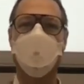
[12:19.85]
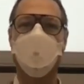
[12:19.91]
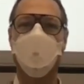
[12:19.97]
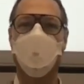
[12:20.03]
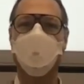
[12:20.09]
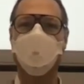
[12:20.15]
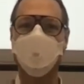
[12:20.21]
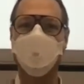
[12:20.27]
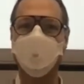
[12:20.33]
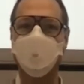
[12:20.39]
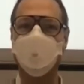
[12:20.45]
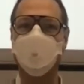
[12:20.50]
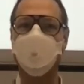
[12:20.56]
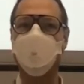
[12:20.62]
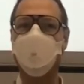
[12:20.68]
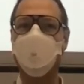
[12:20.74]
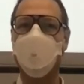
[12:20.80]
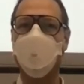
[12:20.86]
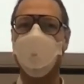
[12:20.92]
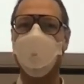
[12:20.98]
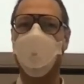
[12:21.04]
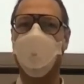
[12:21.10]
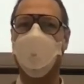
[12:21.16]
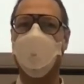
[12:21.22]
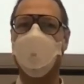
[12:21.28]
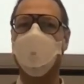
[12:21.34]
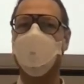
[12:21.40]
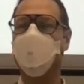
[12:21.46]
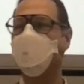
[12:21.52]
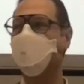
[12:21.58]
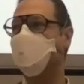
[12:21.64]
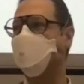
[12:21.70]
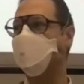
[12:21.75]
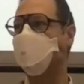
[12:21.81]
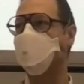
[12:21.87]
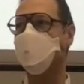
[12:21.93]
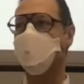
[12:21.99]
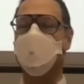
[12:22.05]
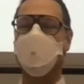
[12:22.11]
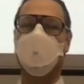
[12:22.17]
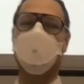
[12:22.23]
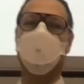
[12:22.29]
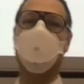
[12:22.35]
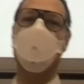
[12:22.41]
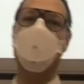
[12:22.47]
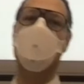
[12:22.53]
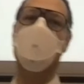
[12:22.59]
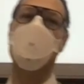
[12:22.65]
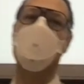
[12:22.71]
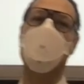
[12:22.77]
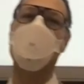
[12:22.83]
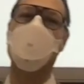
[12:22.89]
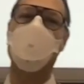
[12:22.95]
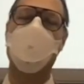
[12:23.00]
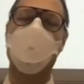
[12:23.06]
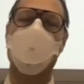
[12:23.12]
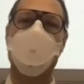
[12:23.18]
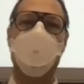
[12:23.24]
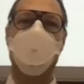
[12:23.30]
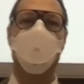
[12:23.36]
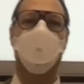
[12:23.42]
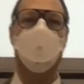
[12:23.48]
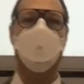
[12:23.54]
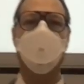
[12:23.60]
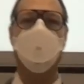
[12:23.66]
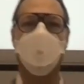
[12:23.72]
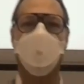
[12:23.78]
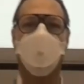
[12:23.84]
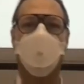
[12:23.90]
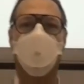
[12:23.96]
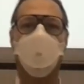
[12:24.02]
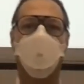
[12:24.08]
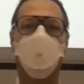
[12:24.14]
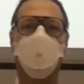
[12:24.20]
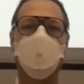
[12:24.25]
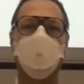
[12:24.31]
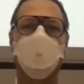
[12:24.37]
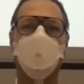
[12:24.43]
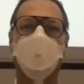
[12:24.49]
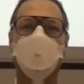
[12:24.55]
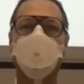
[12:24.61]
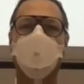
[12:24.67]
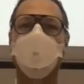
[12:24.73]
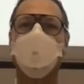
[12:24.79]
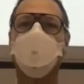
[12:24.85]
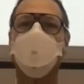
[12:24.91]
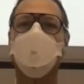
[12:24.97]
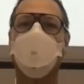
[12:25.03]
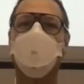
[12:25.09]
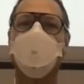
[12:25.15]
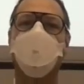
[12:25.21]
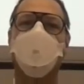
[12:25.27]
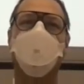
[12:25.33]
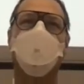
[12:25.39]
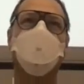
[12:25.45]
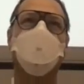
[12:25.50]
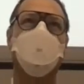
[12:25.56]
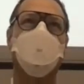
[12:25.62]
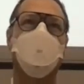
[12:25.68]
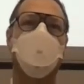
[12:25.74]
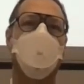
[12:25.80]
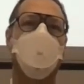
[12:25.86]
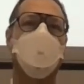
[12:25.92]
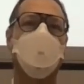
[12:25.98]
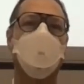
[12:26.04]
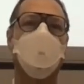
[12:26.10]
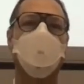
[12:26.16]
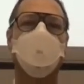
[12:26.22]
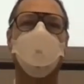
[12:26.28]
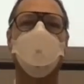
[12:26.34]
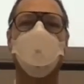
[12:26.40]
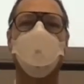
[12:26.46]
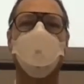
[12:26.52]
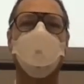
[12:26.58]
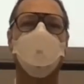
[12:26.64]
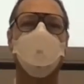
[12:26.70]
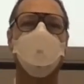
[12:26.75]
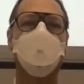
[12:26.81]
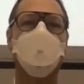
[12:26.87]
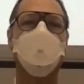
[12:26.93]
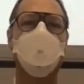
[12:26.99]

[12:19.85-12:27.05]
So the one I showed you just in the demo was first transmitted light, just white light that goes through.